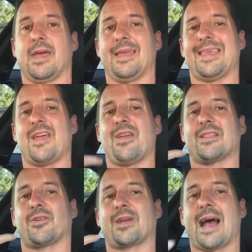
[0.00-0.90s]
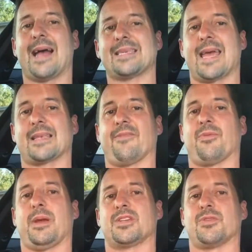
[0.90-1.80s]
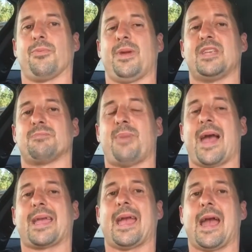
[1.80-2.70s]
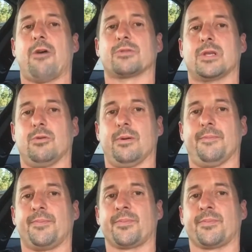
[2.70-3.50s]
and now you got their contact information to reach back out to them.